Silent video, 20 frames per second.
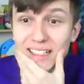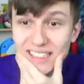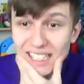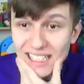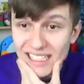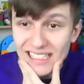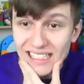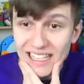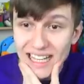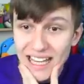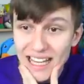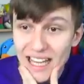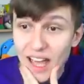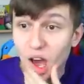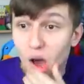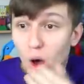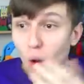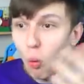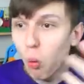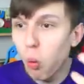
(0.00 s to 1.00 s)
to see
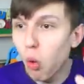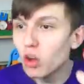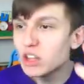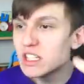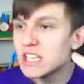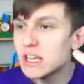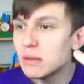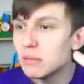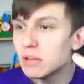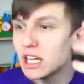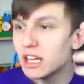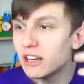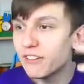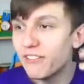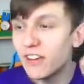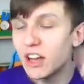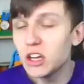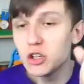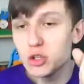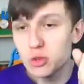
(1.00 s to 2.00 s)
what Team of the Year
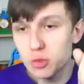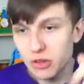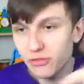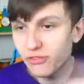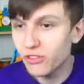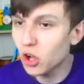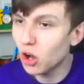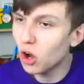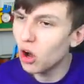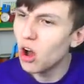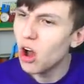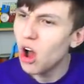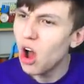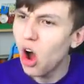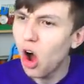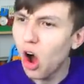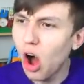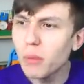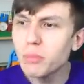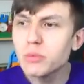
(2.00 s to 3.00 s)
defenders we've got.
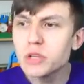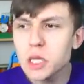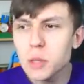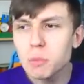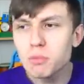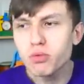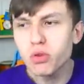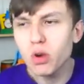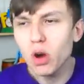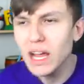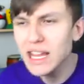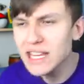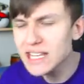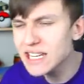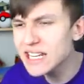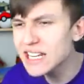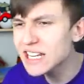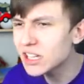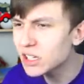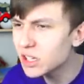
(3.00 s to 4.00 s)
I'm
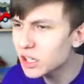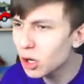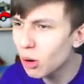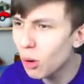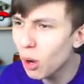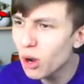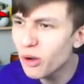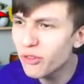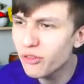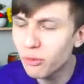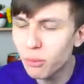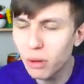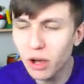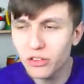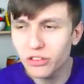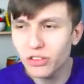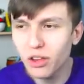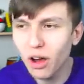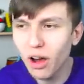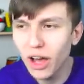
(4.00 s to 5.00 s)
surprisingly going to go
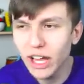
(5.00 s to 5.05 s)
Overmars. The